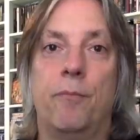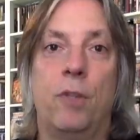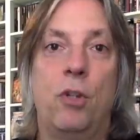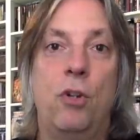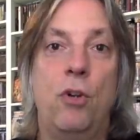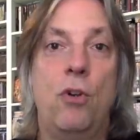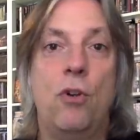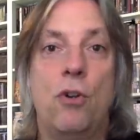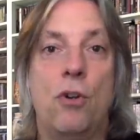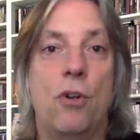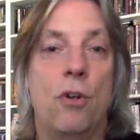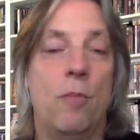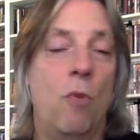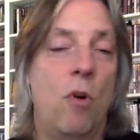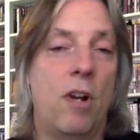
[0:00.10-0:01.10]

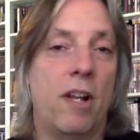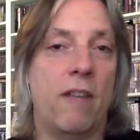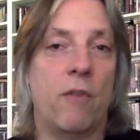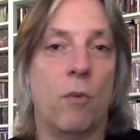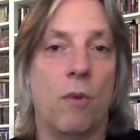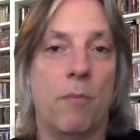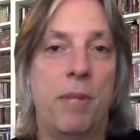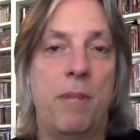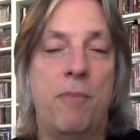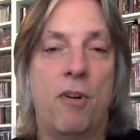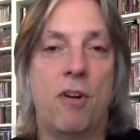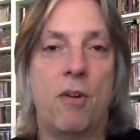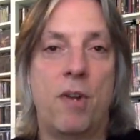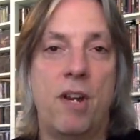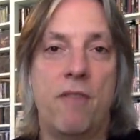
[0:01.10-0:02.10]
Good morning, everyone. Pete
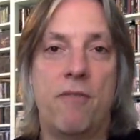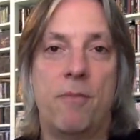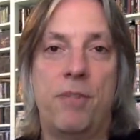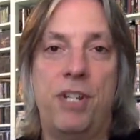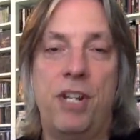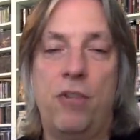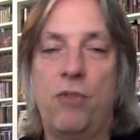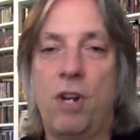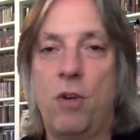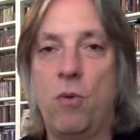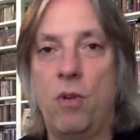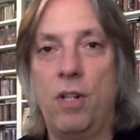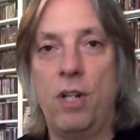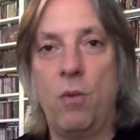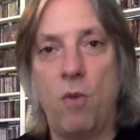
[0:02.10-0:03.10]
Pardo here from Sea
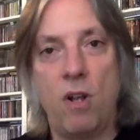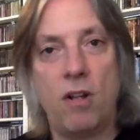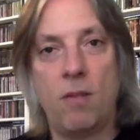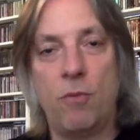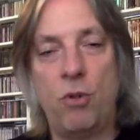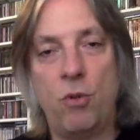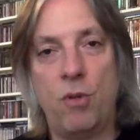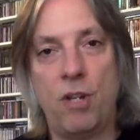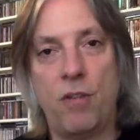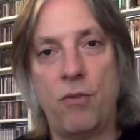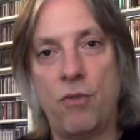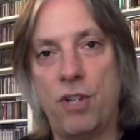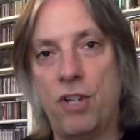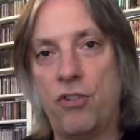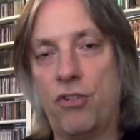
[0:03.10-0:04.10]
Tranquility. Welcome to
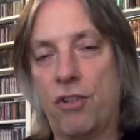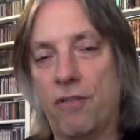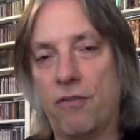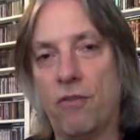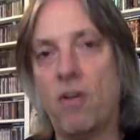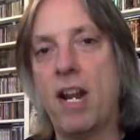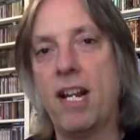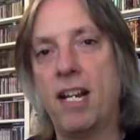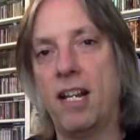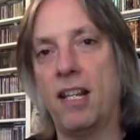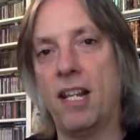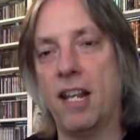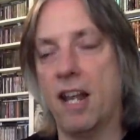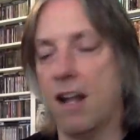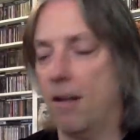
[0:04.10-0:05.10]
another edition of Ranking
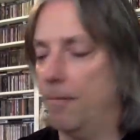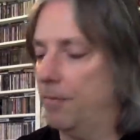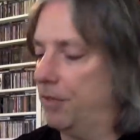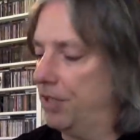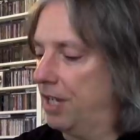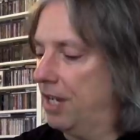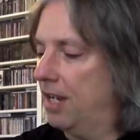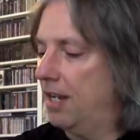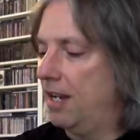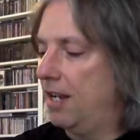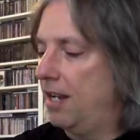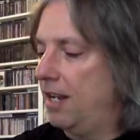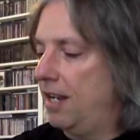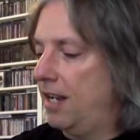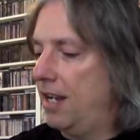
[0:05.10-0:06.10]
the Albums.
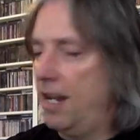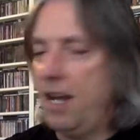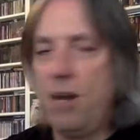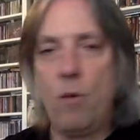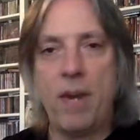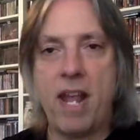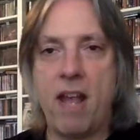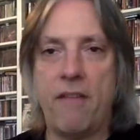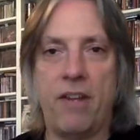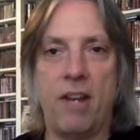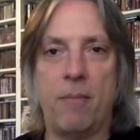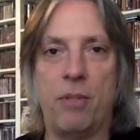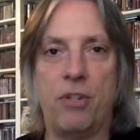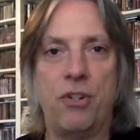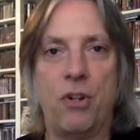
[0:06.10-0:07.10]
Here we have an
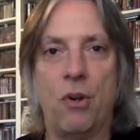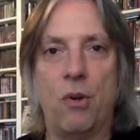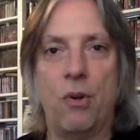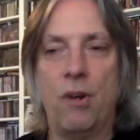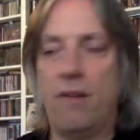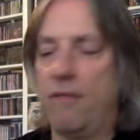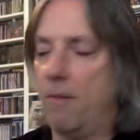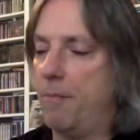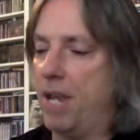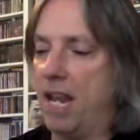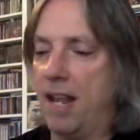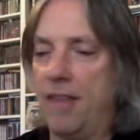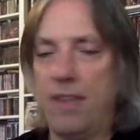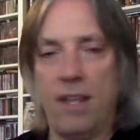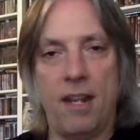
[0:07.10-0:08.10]
episode of a
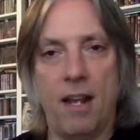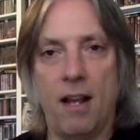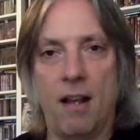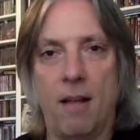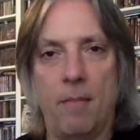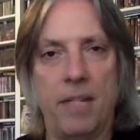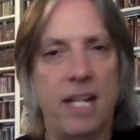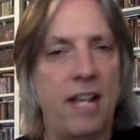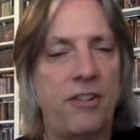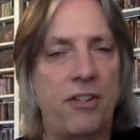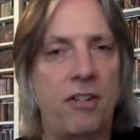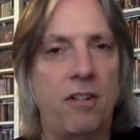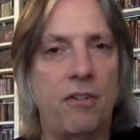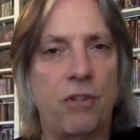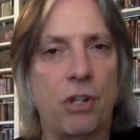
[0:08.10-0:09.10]
band that uh, I'm
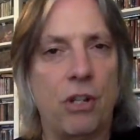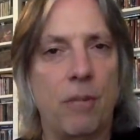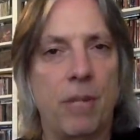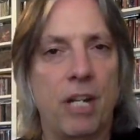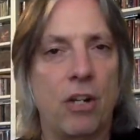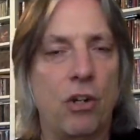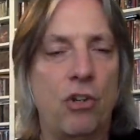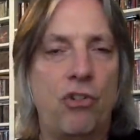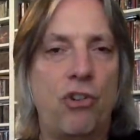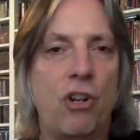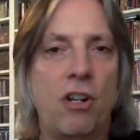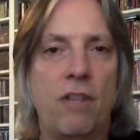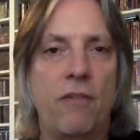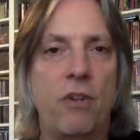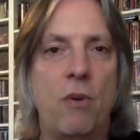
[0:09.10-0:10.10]
guessing there's going to be a good
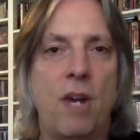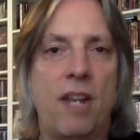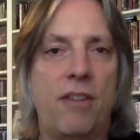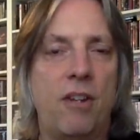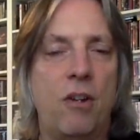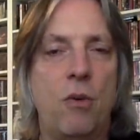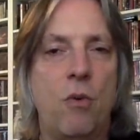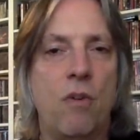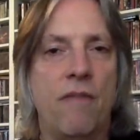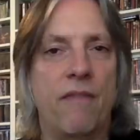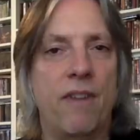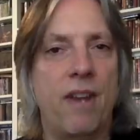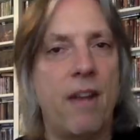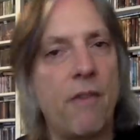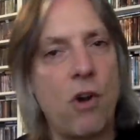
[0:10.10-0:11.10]
chunk of you out there who have
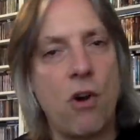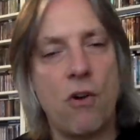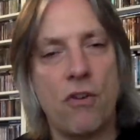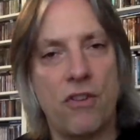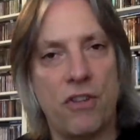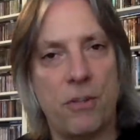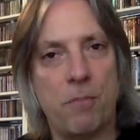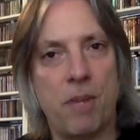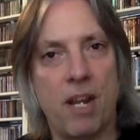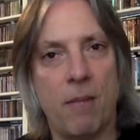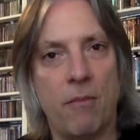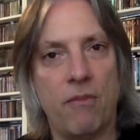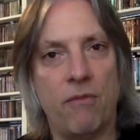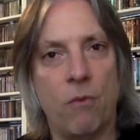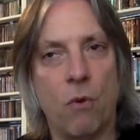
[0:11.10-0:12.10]
never heard this band
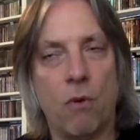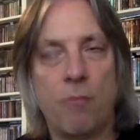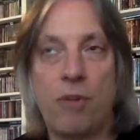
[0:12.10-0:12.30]
before.